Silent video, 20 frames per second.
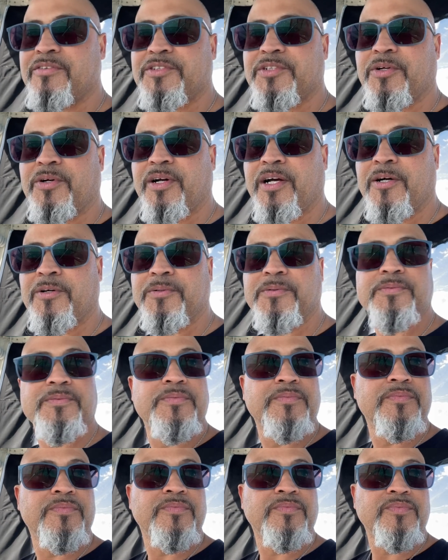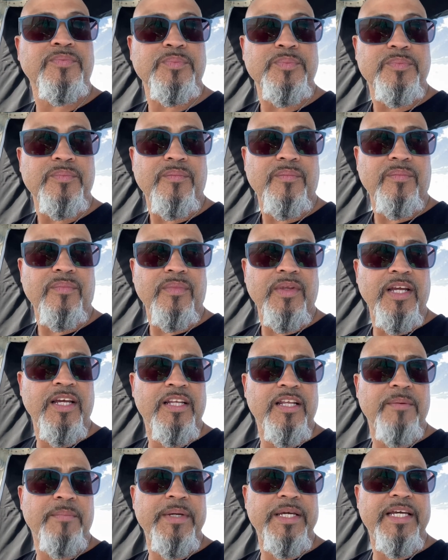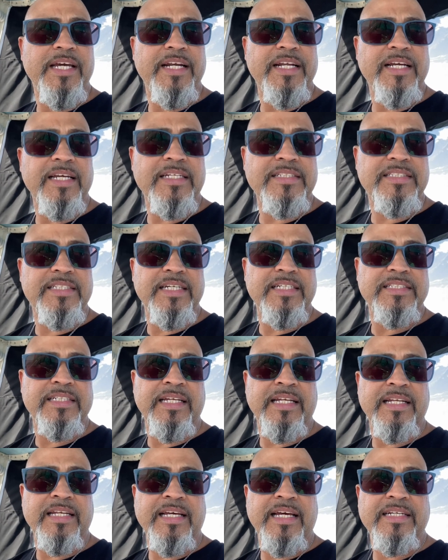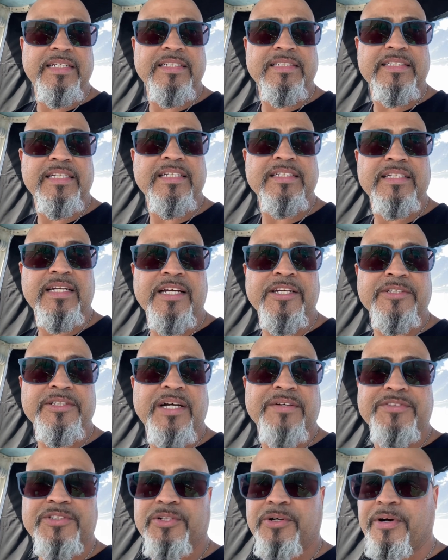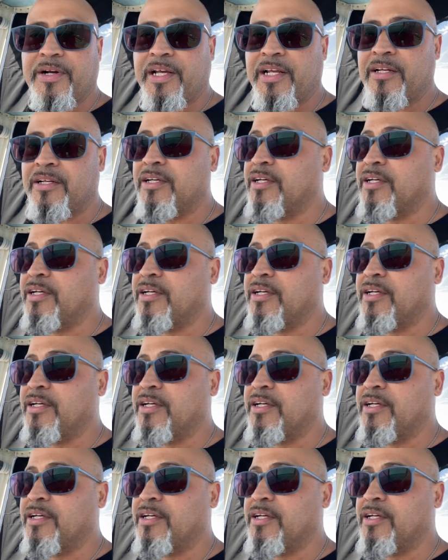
stern out. In the beginning of the season and the end of the season, I usually have stern in,